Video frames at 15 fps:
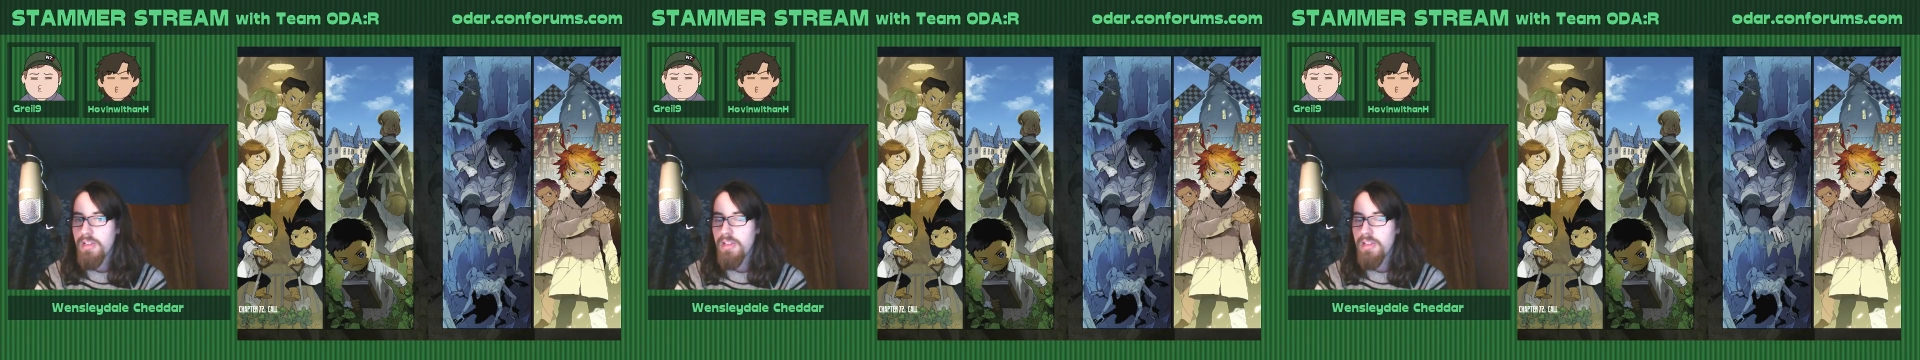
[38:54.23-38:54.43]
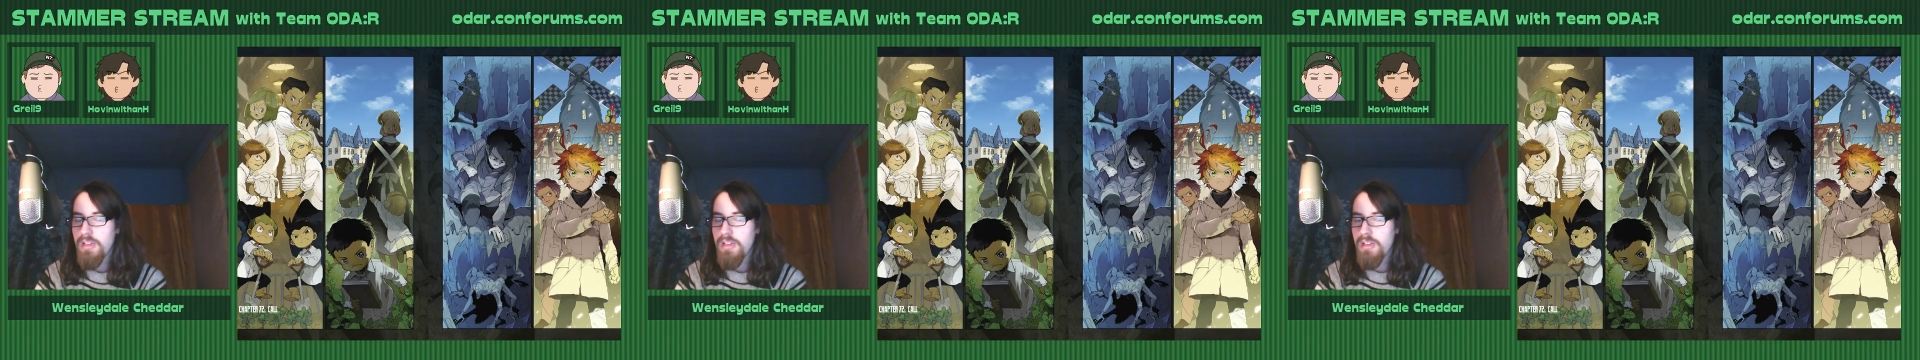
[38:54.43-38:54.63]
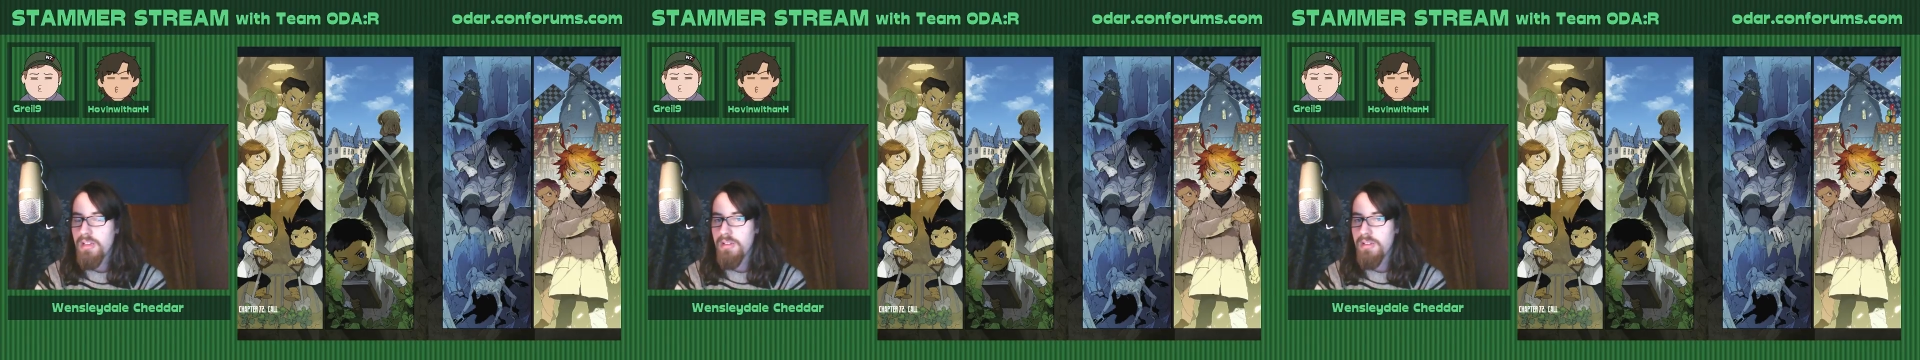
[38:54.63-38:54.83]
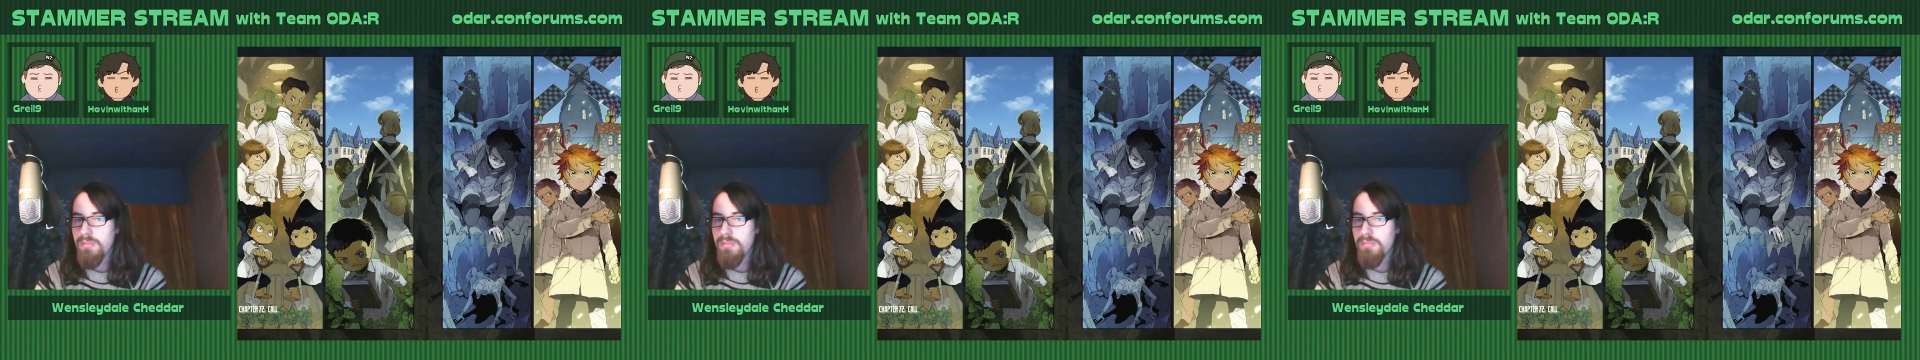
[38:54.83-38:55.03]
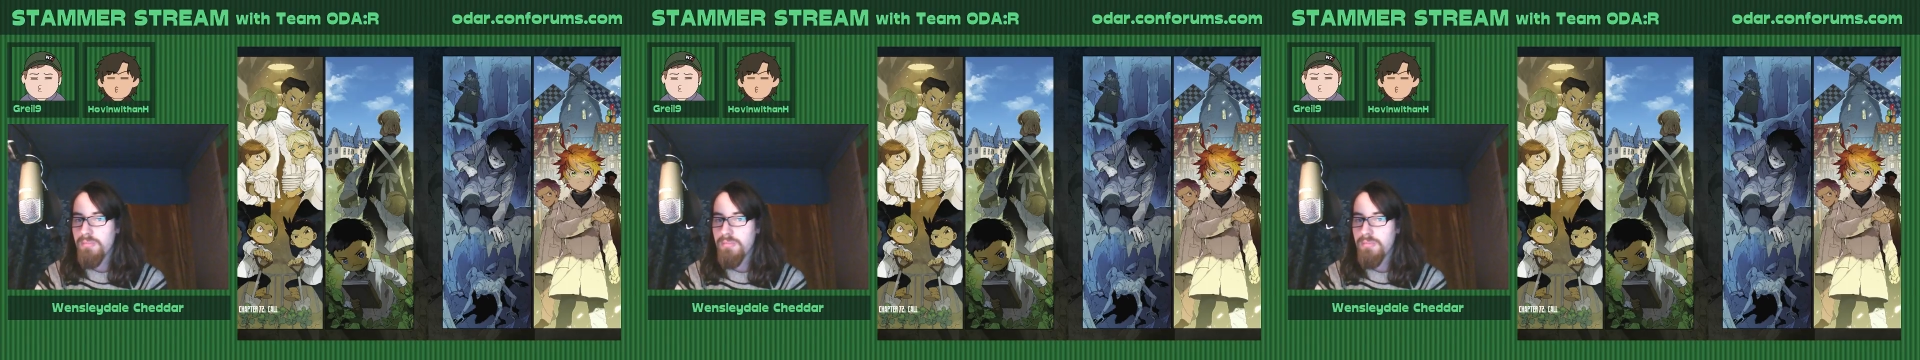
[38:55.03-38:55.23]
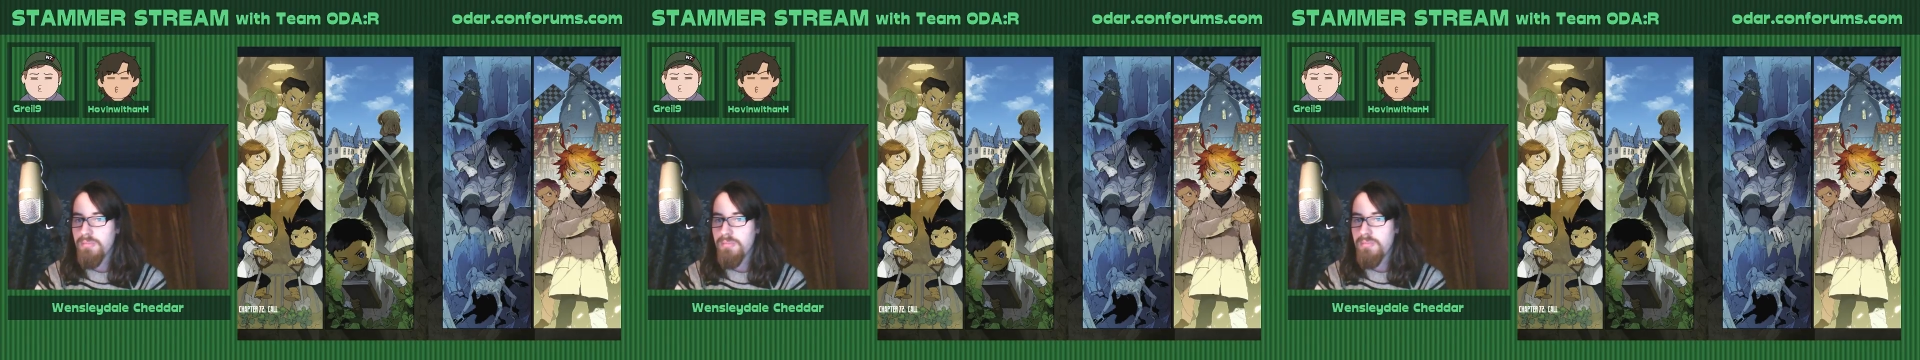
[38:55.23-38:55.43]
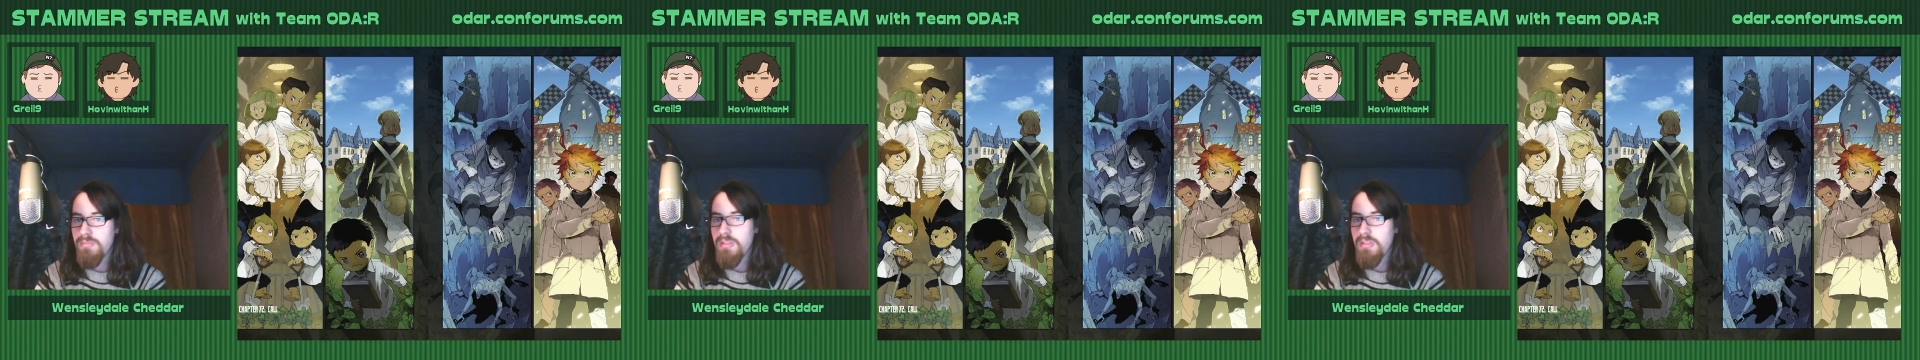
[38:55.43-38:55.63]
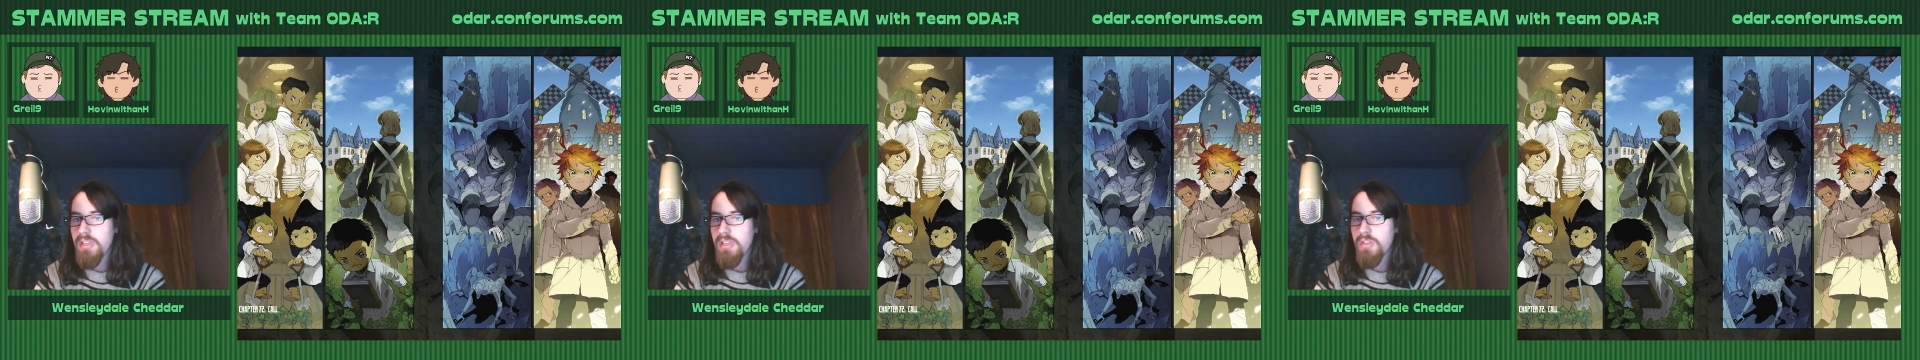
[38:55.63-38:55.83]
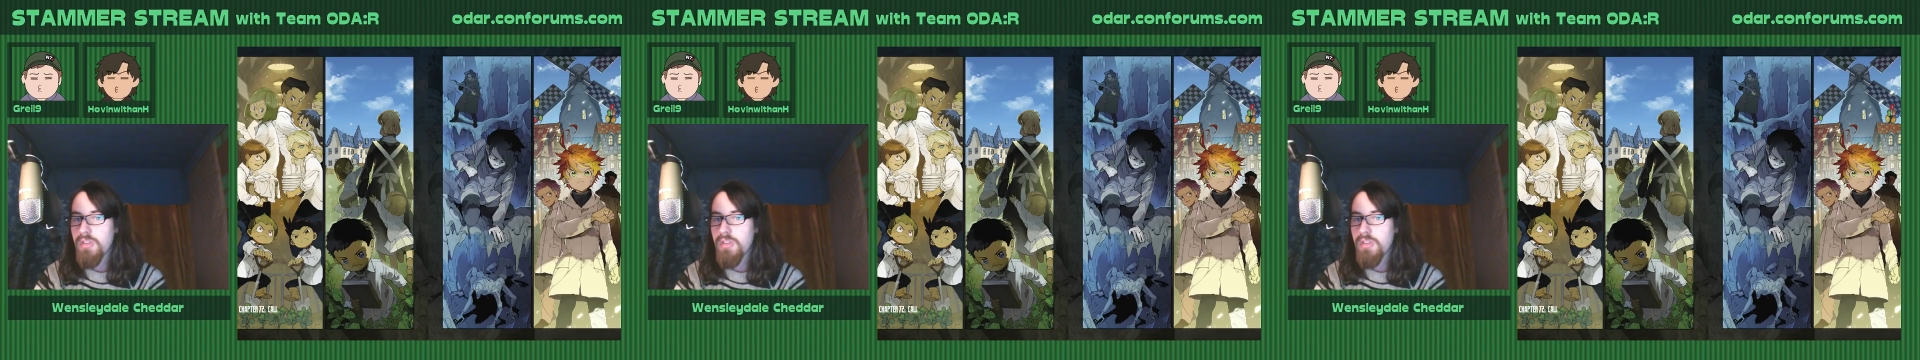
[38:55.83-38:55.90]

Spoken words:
Like